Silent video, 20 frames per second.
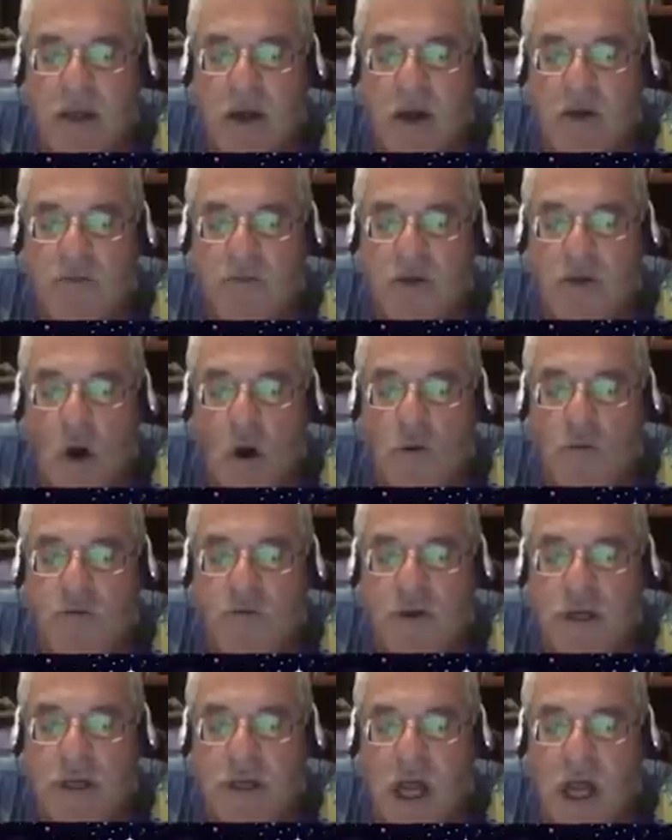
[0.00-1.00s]
of
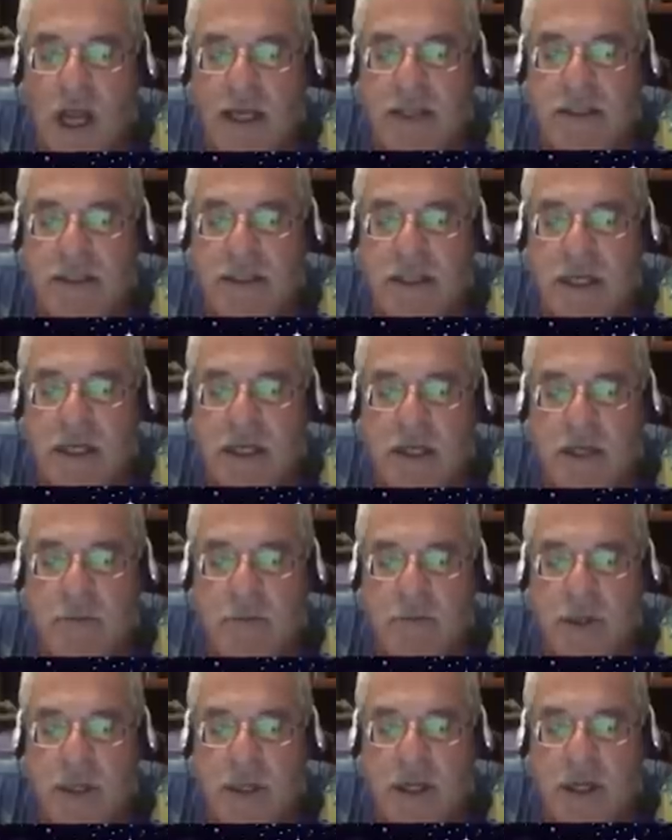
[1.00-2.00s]

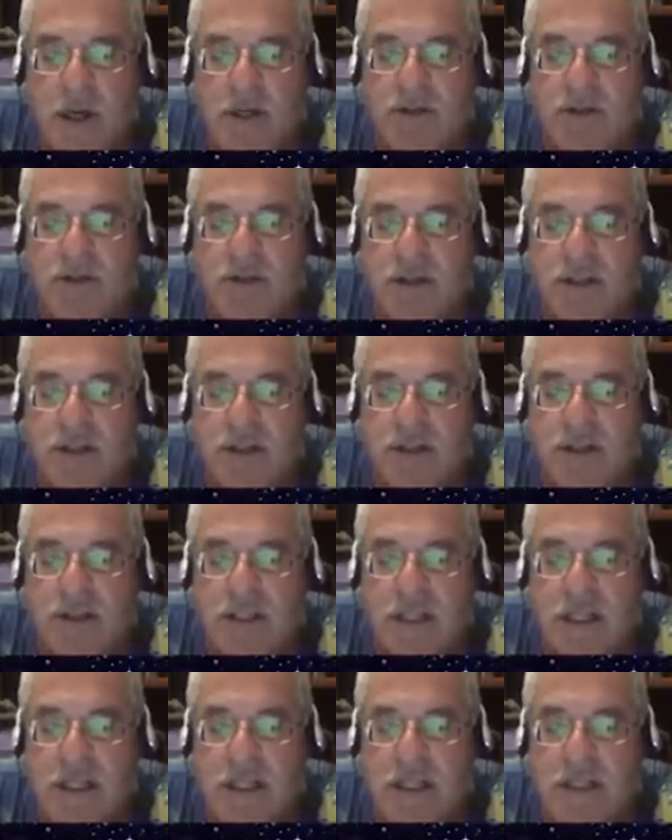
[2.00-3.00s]
COVID-19 because the
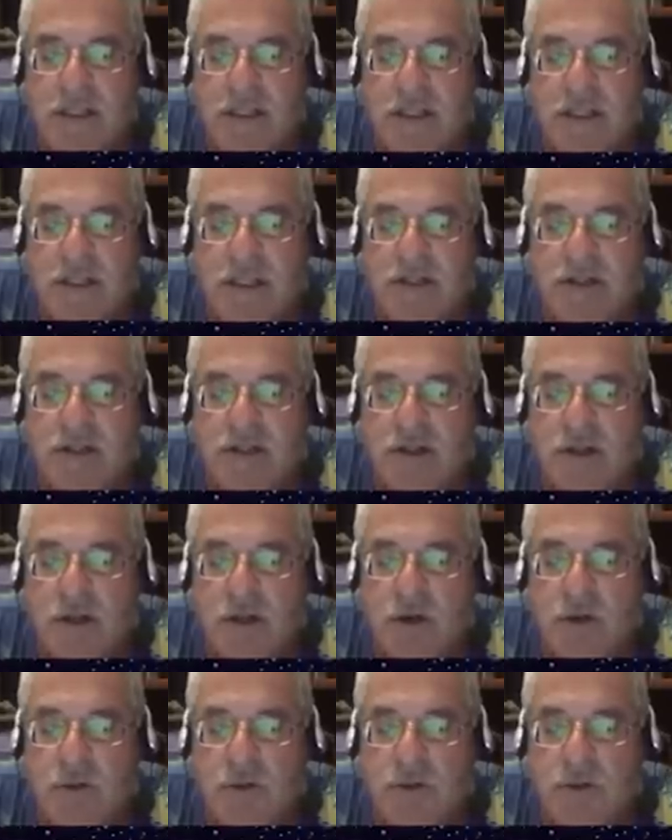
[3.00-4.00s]
disease is
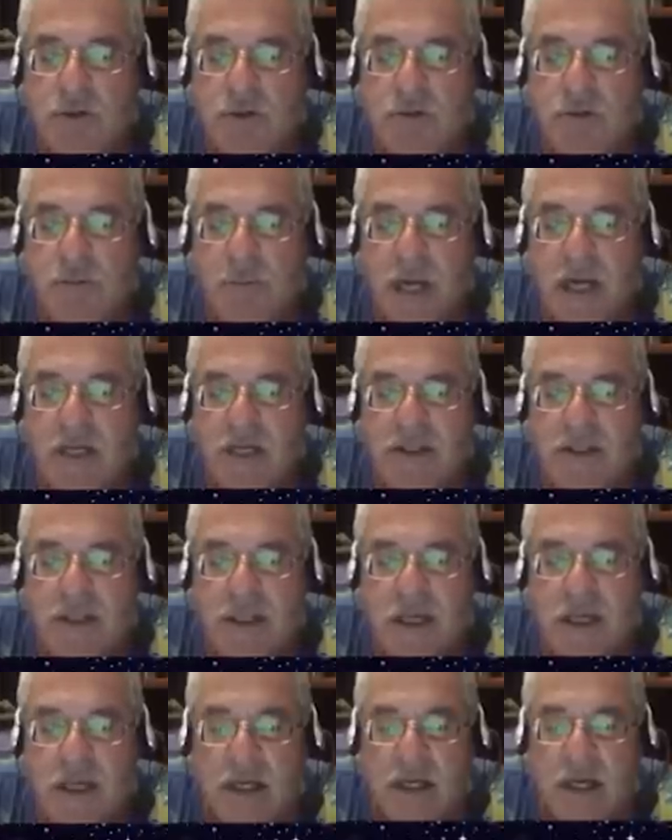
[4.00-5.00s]
new to
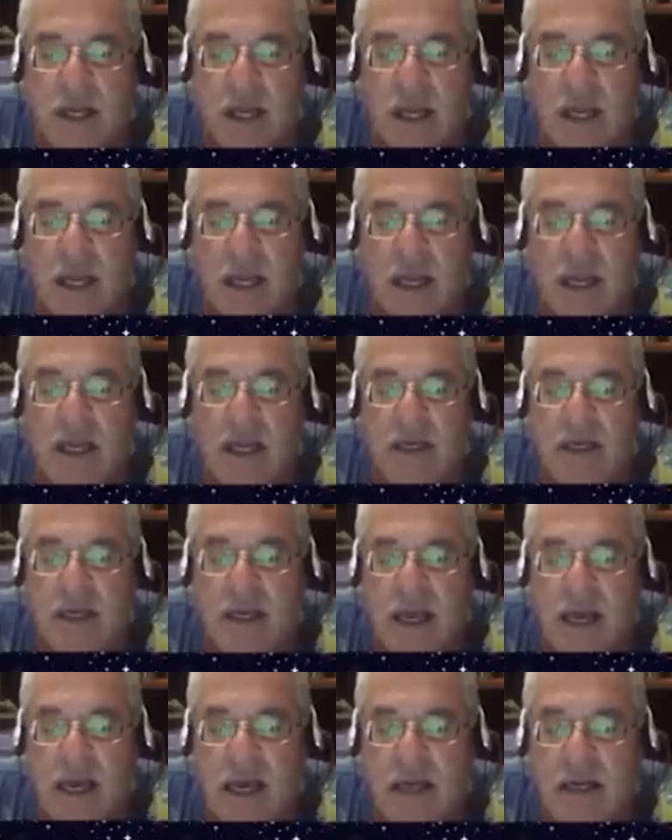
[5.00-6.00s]
medicine and
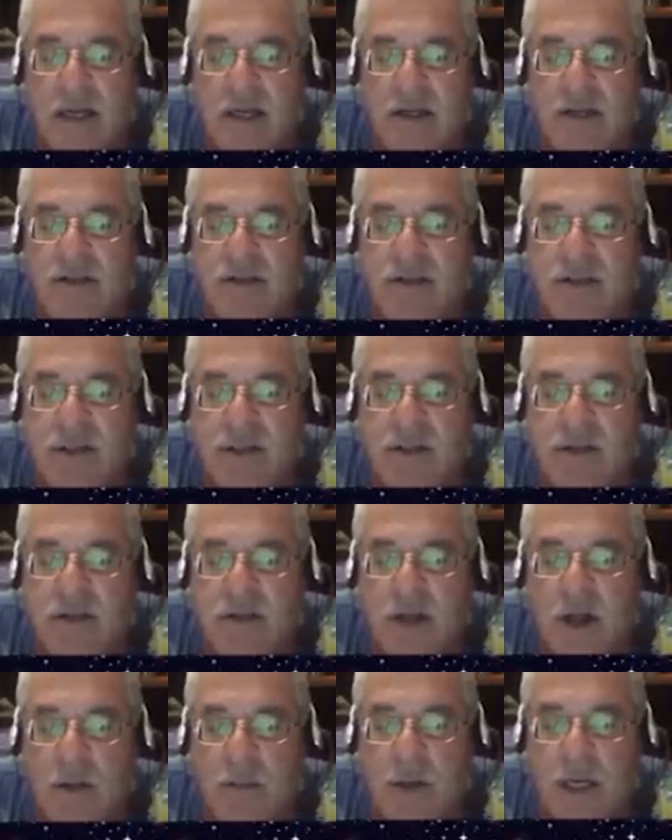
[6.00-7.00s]
data is still
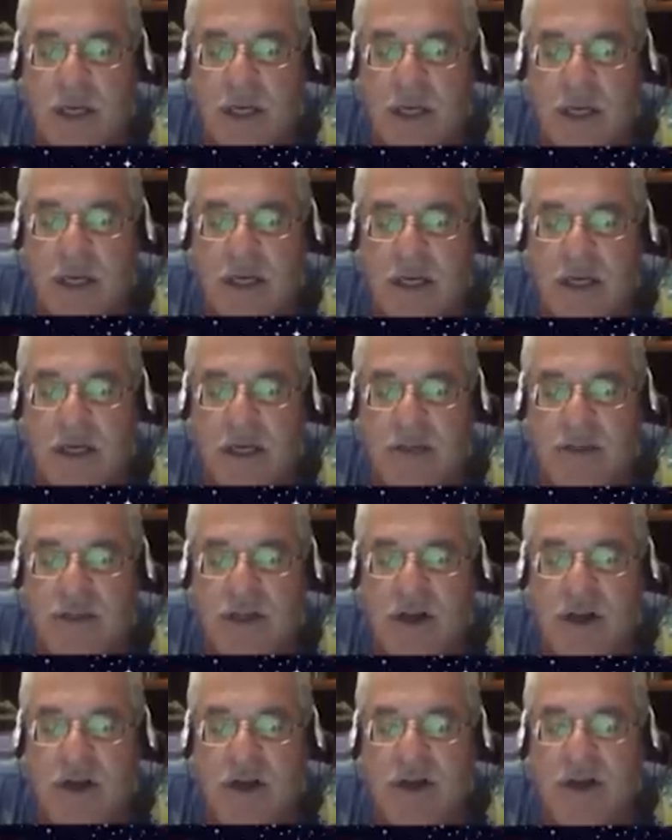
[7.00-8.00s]
coming in."
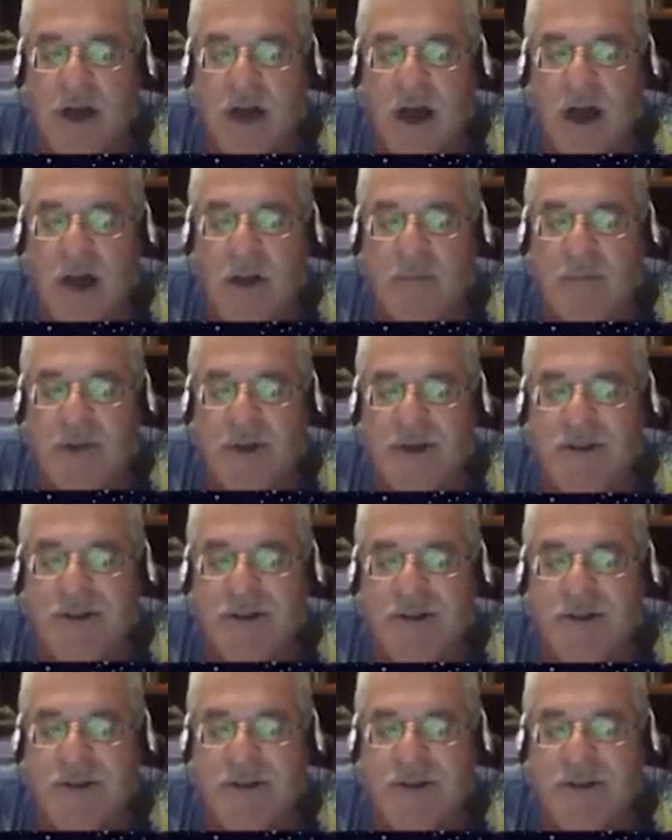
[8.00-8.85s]
Johns Hopkins